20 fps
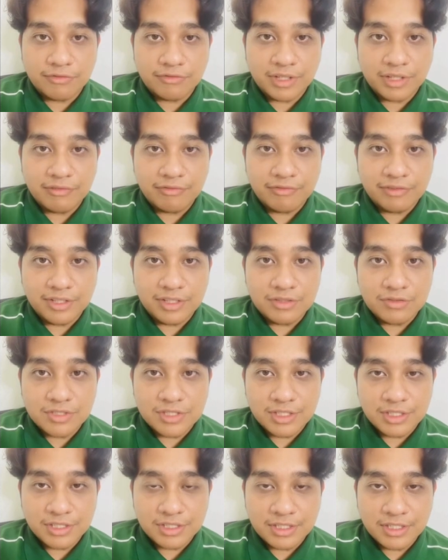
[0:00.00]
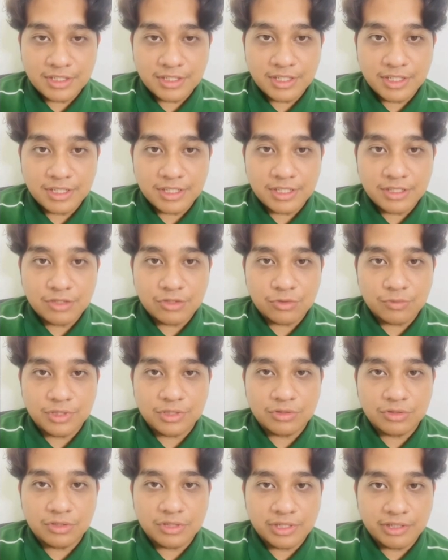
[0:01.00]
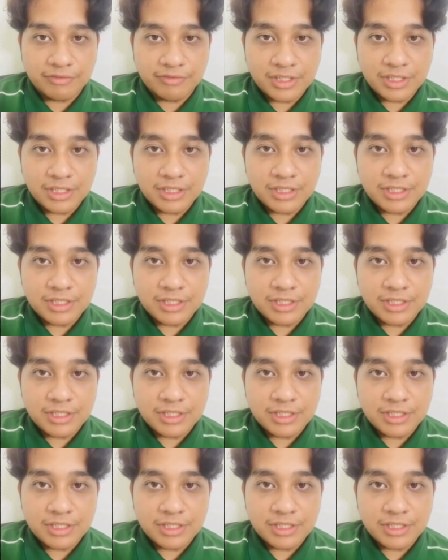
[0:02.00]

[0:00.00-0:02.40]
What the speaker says: caffeine using thin layer chromatography,